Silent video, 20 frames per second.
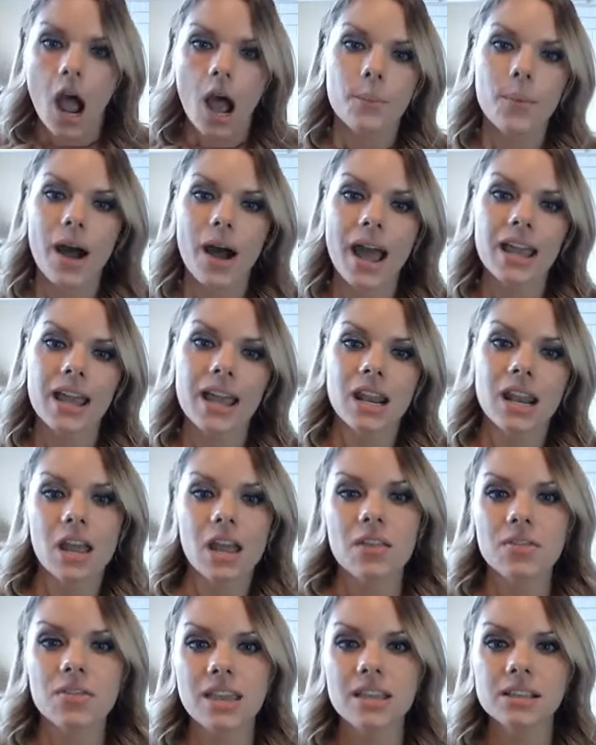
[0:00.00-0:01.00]
But
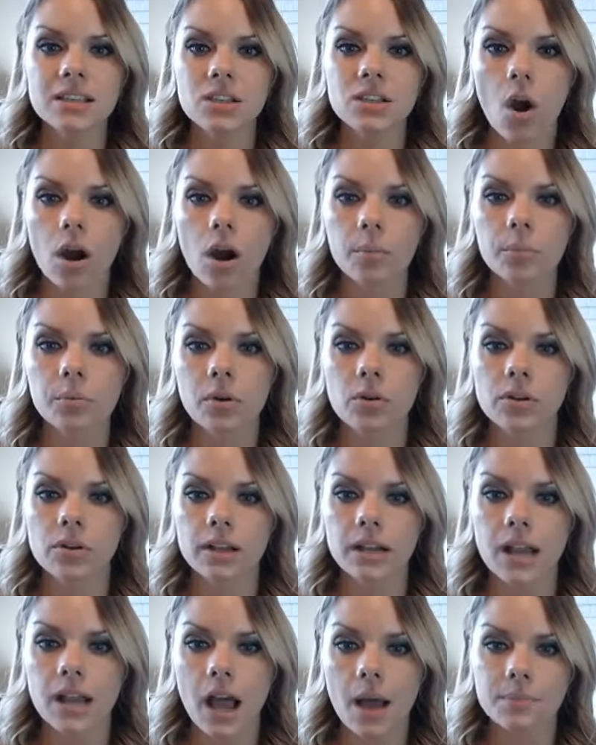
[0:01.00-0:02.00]
these are
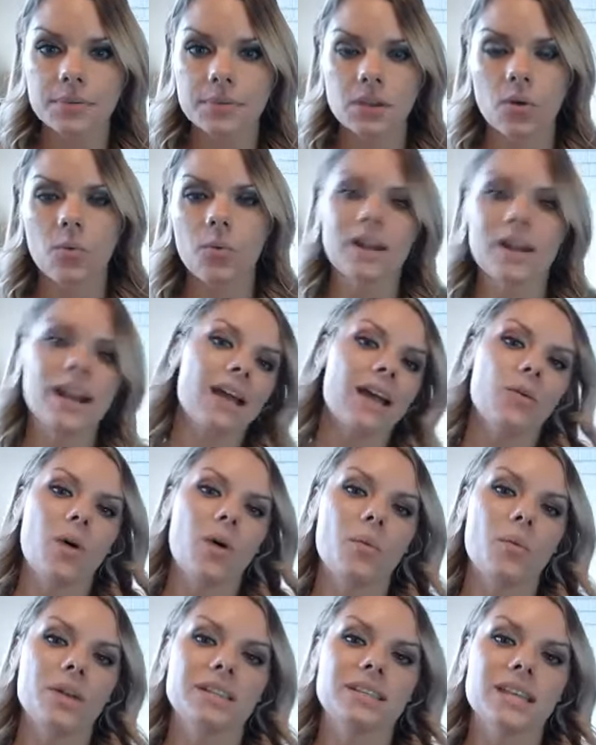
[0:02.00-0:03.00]
broken up. So
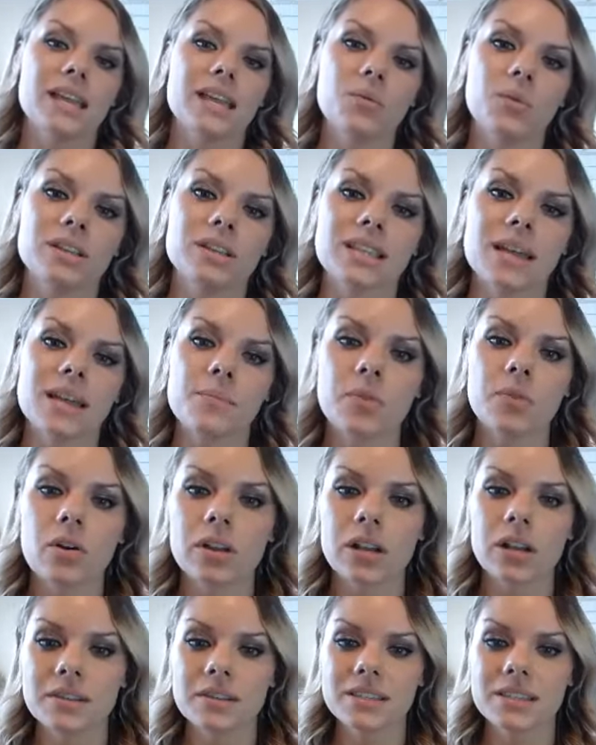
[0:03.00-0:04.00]
what we did was I broke
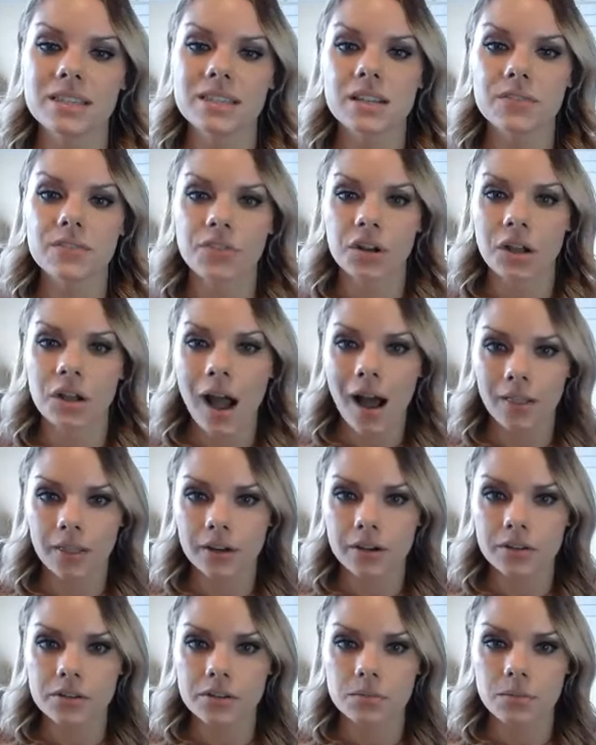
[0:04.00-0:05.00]
it up. You see the different
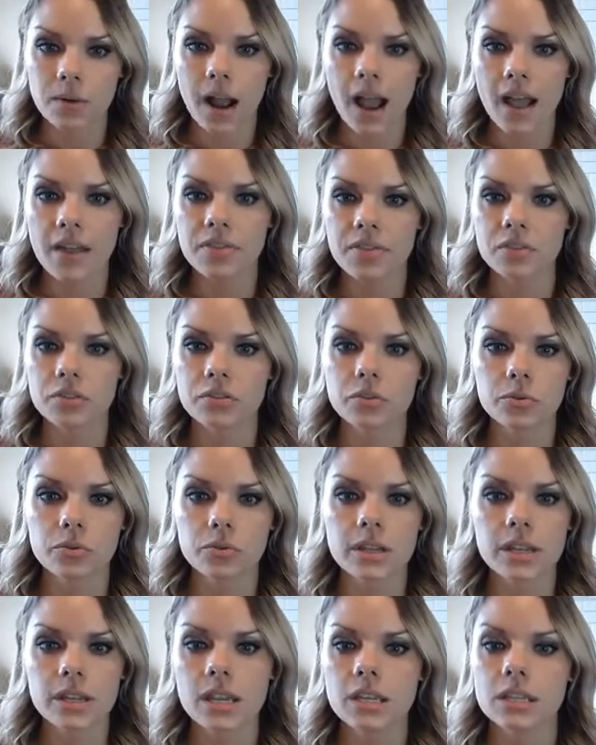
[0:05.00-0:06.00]
colors, right? There's
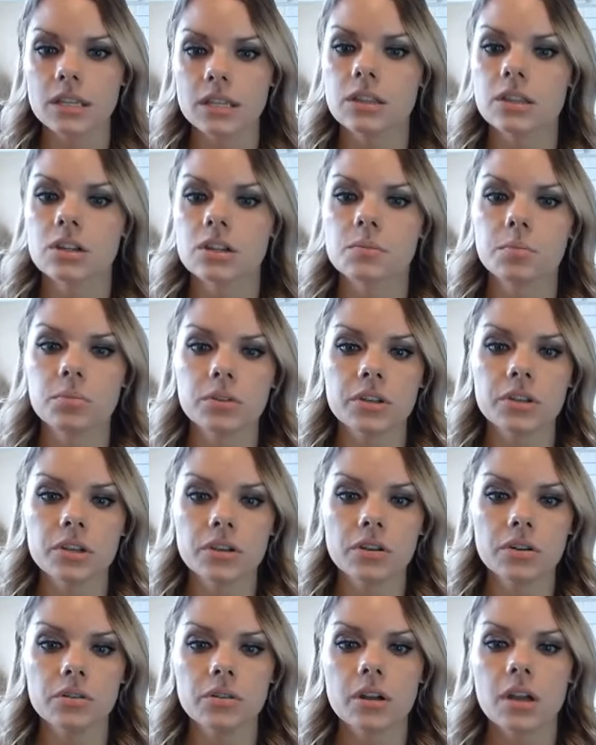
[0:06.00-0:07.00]
green, there's
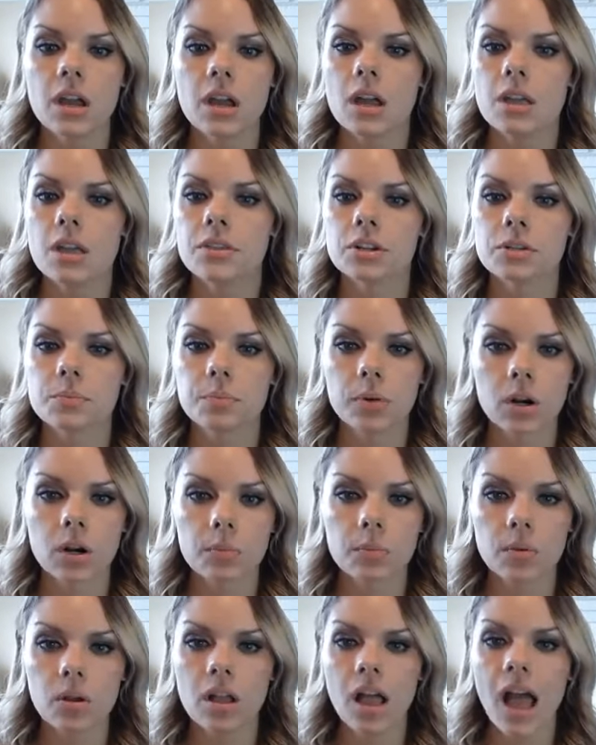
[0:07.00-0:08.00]
blue, there's
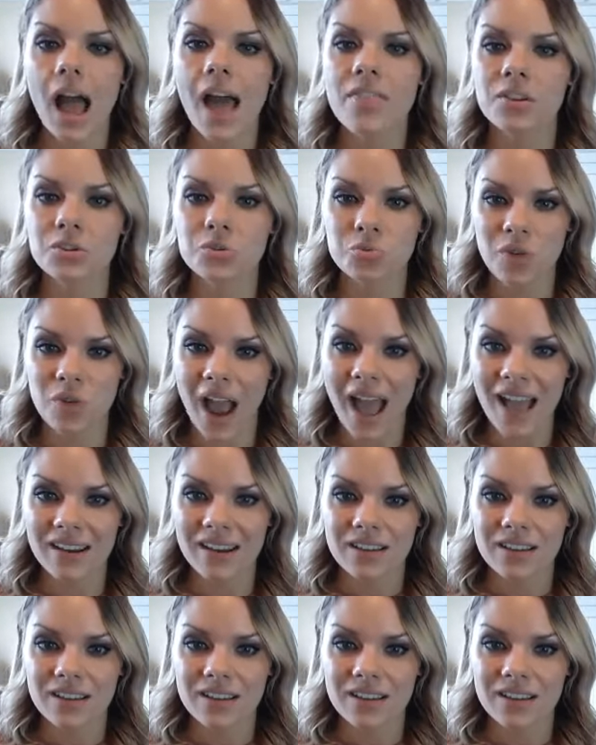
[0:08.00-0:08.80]
purple, and there's red.